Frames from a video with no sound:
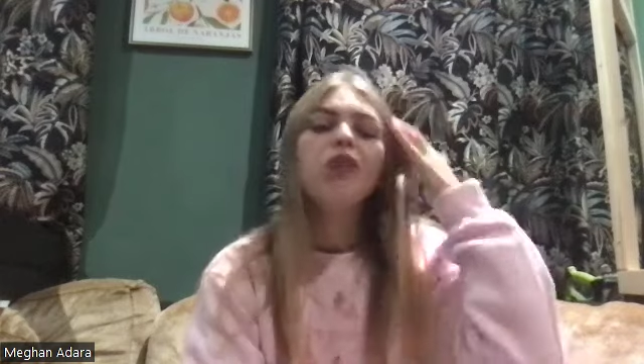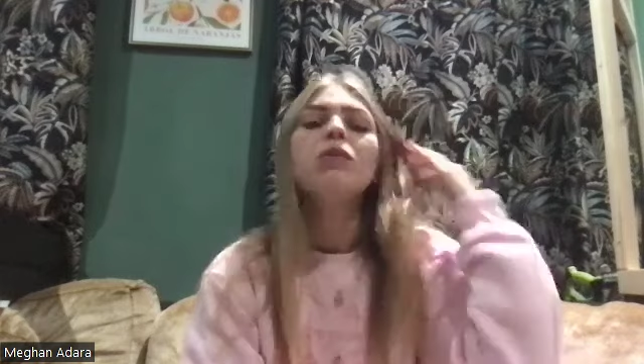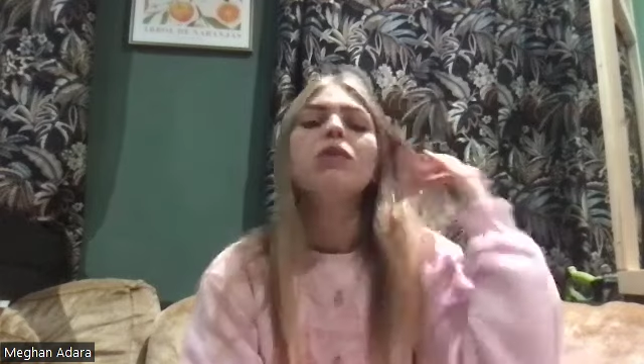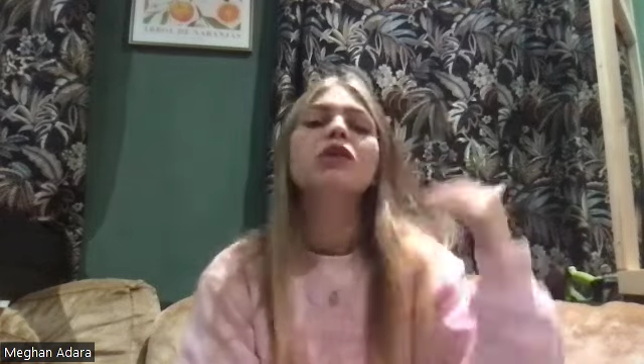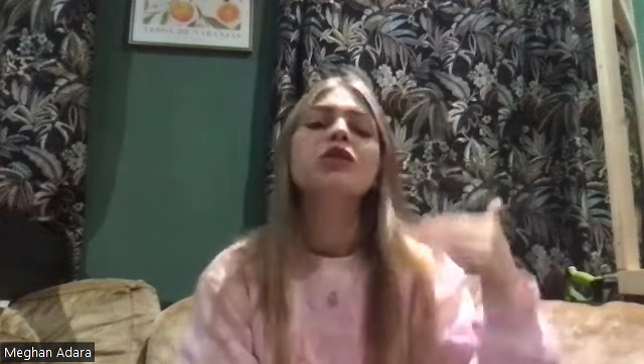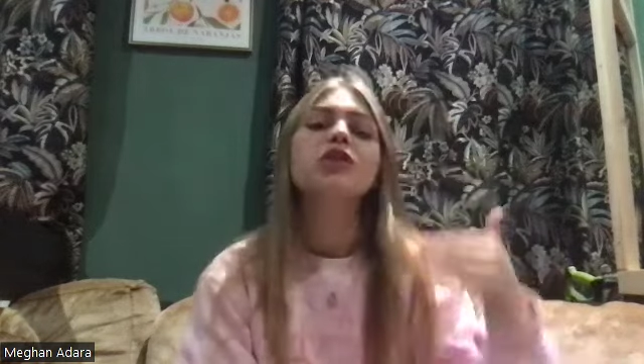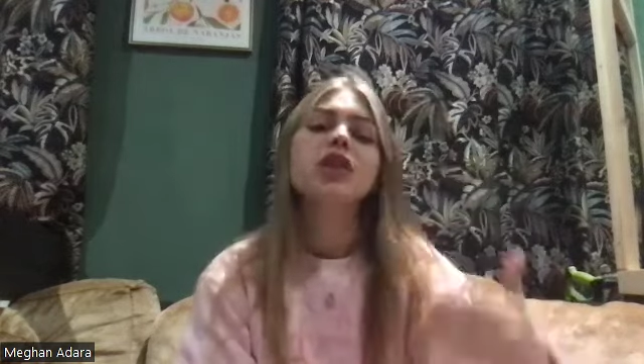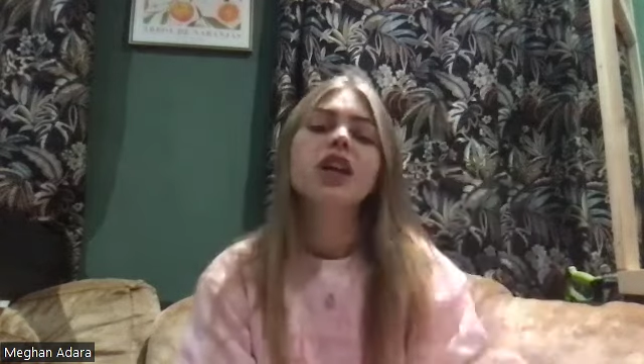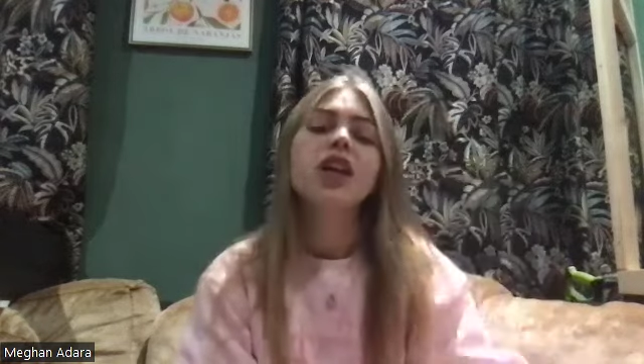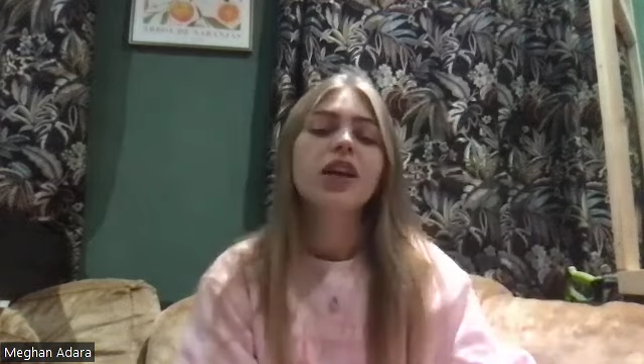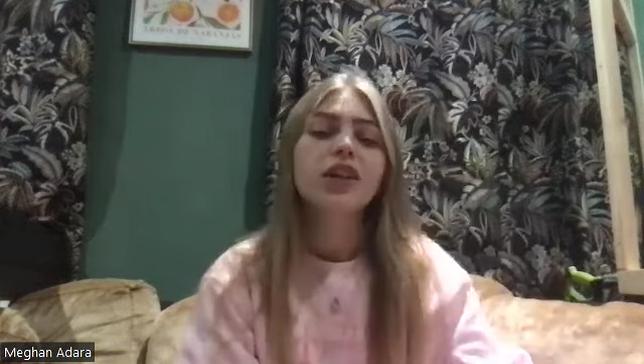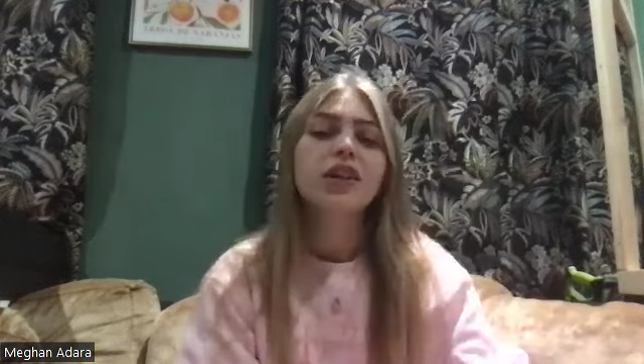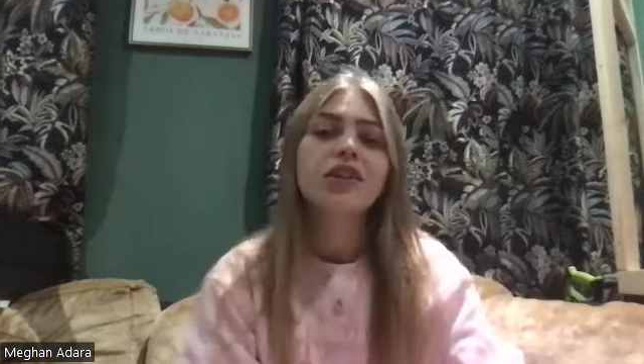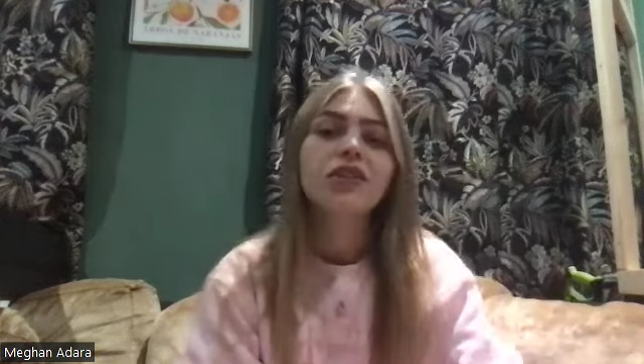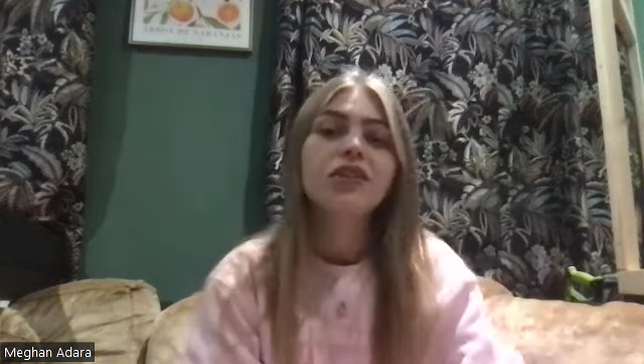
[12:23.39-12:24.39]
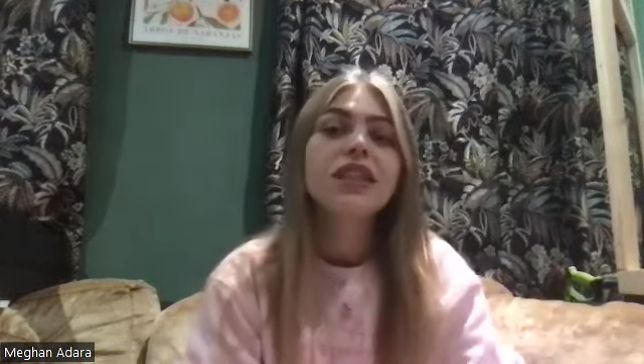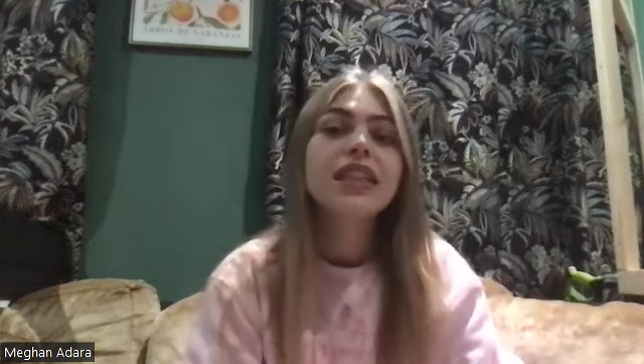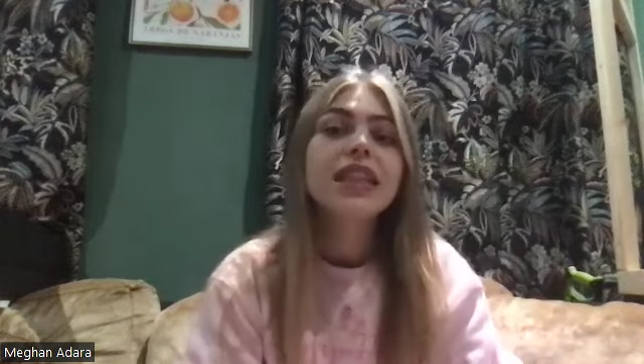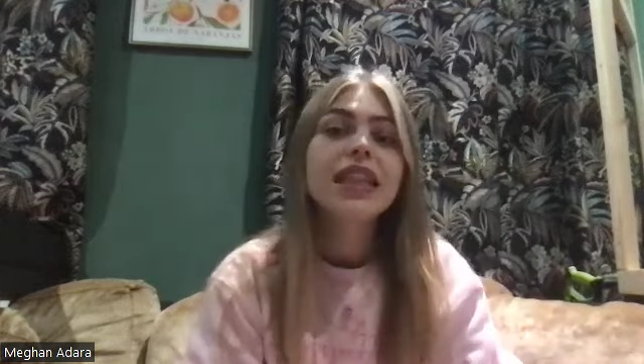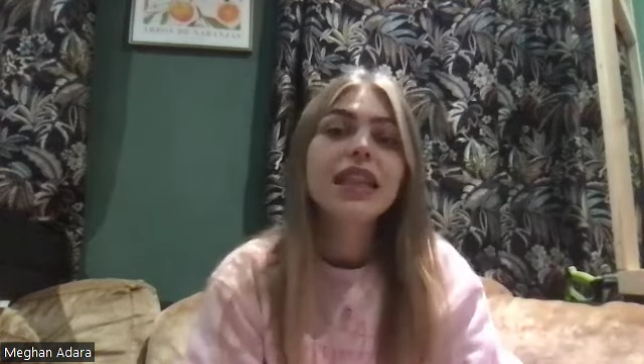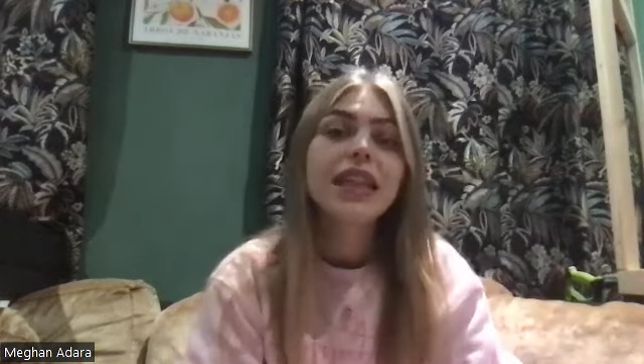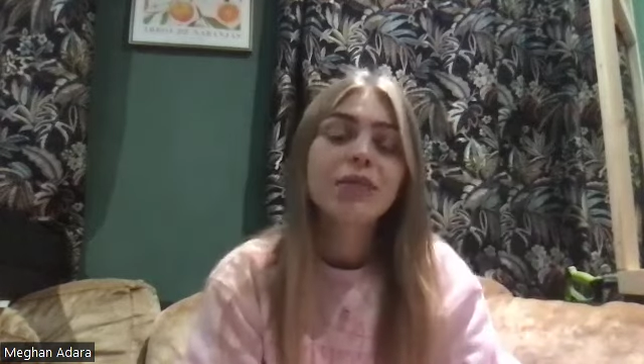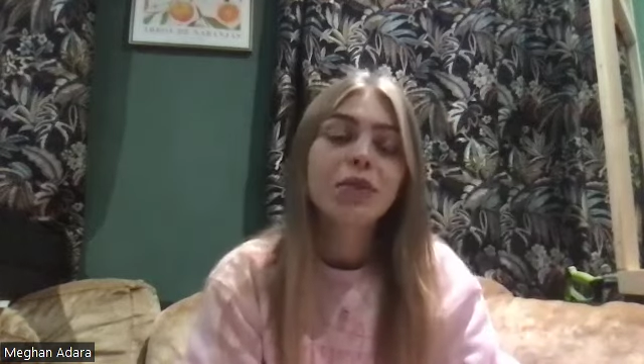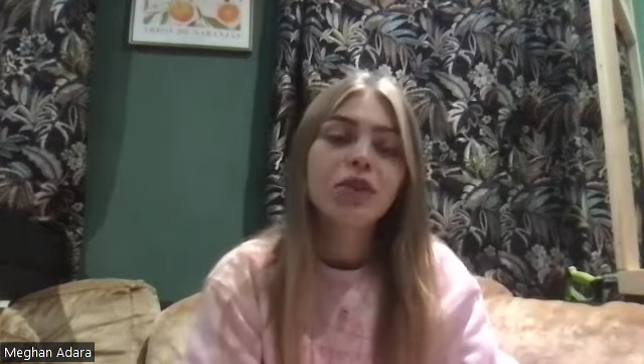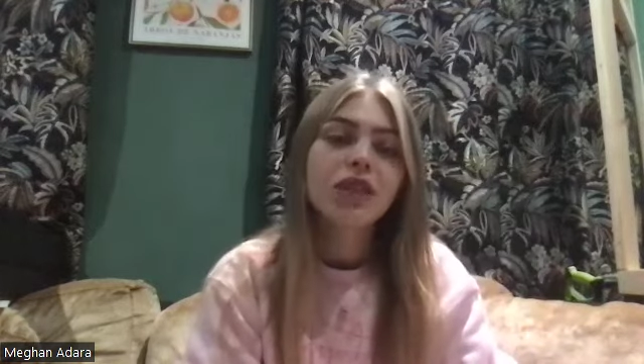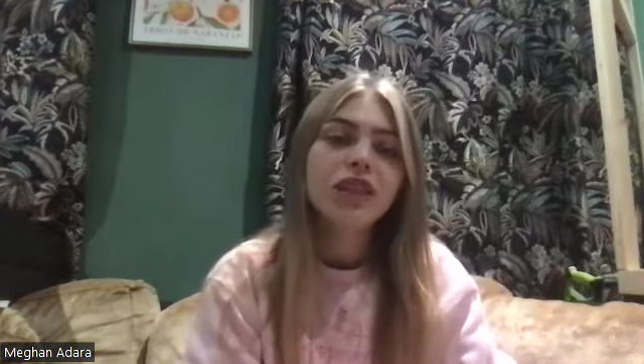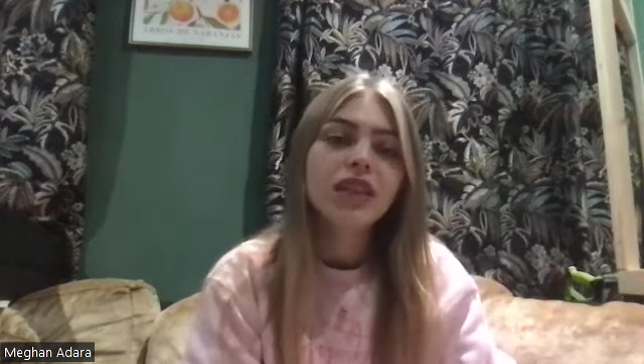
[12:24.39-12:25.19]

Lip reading: oh my God, like I could see him on